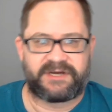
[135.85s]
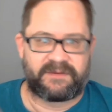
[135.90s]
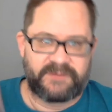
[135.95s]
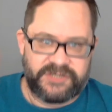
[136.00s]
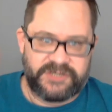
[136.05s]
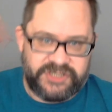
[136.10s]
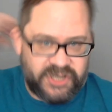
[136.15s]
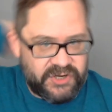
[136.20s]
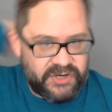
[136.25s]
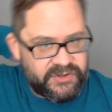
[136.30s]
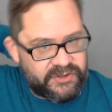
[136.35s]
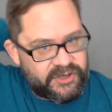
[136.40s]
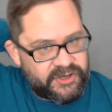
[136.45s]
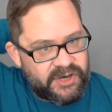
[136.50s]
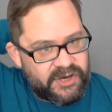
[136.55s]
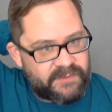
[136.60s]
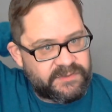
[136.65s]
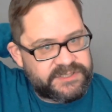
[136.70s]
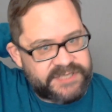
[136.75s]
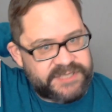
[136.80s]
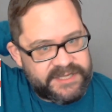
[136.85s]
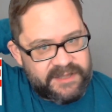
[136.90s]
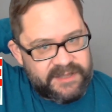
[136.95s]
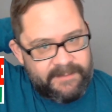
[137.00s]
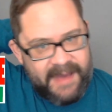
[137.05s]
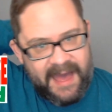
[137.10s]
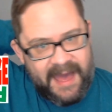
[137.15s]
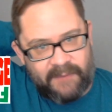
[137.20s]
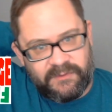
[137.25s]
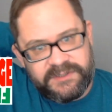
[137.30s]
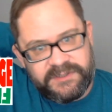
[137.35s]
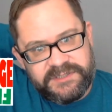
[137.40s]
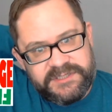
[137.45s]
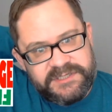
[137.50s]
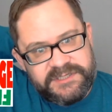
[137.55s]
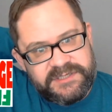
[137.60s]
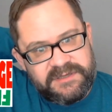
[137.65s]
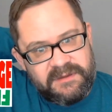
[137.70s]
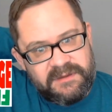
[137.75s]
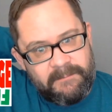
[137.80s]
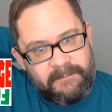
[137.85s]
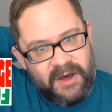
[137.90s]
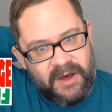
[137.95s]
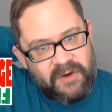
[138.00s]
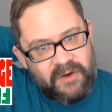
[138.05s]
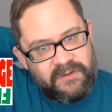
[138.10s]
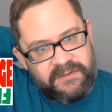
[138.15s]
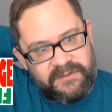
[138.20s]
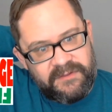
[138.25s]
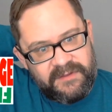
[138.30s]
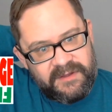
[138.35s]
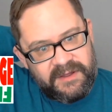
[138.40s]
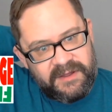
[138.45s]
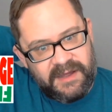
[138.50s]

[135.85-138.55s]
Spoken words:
I'm gonna show you the good ones and the bad ones, both,